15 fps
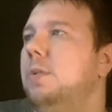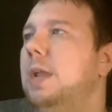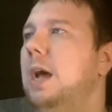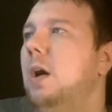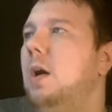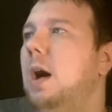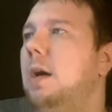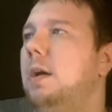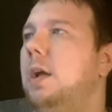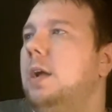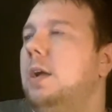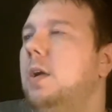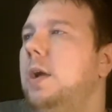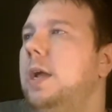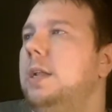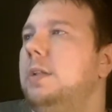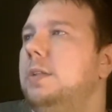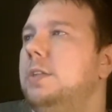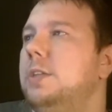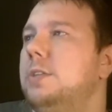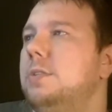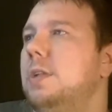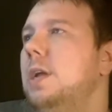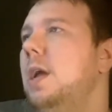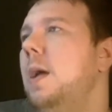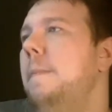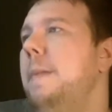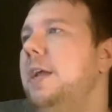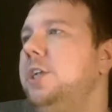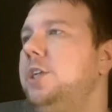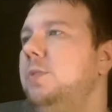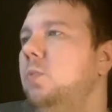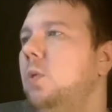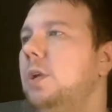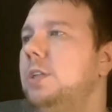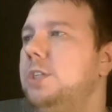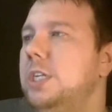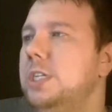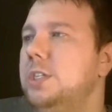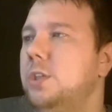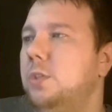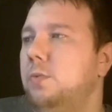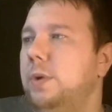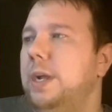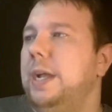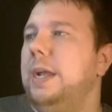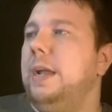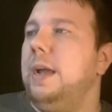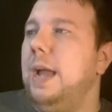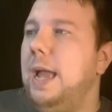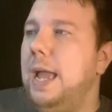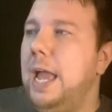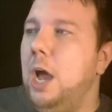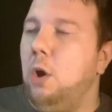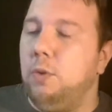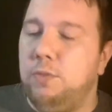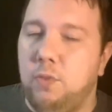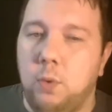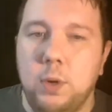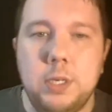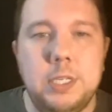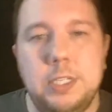Now I'm going to go ahead and just mention what Season 3 held for us.